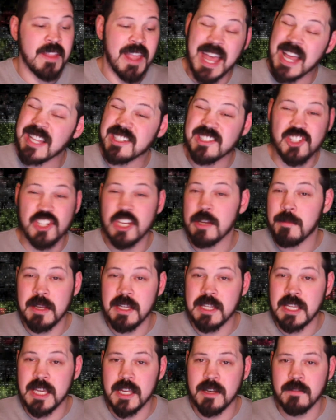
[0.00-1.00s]
as Jimmy
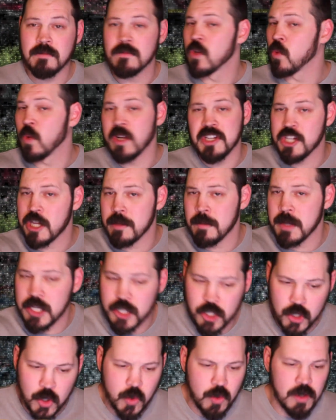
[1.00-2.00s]
did what Jimmy
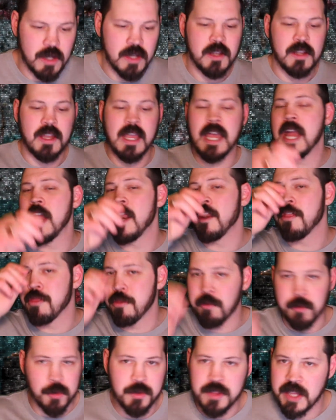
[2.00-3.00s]
do and
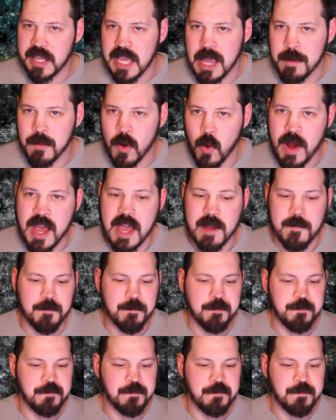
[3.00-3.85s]
threw the game away.